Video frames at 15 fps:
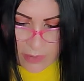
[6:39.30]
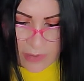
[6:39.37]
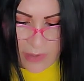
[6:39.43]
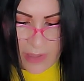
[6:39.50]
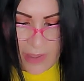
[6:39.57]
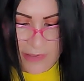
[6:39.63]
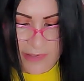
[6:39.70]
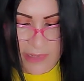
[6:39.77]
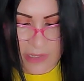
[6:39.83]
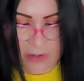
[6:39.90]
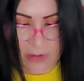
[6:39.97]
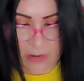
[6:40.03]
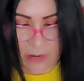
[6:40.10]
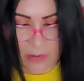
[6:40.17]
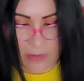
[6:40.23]
it has like
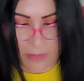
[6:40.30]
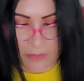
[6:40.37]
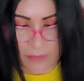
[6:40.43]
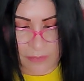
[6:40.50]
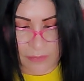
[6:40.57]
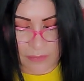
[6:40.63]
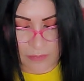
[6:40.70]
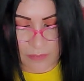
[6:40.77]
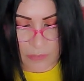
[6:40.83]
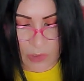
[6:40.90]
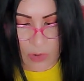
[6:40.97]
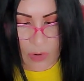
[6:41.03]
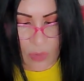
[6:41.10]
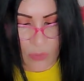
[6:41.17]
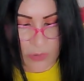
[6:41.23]
a
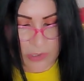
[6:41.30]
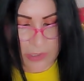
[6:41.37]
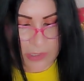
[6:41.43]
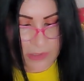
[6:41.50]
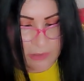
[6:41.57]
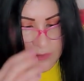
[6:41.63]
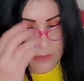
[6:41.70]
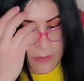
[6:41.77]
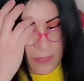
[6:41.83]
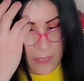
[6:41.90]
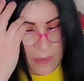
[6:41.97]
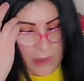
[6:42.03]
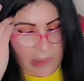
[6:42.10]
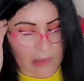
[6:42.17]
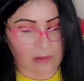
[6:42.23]
code here
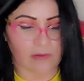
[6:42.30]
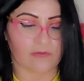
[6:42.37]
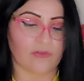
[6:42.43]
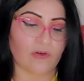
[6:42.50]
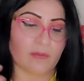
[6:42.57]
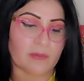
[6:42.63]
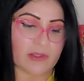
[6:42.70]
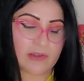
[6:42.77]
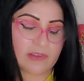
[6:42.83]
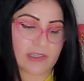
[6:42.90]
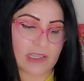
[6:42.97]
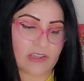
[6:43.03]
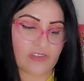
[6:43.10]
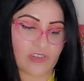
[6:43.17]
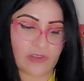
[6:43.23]
for
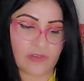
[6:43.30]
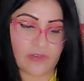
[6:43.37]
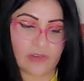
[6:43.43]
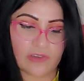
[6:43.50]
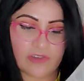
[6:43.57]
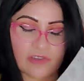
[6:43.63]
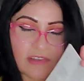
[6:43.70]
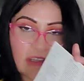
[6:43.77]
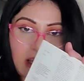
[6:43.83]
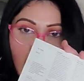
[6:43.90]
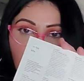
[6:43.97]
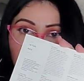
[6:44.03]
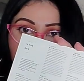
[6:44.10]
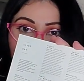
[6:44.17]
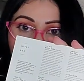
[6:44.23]
meditation. You can just
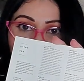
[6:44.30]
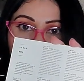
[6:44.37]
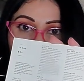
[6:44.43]
scan it.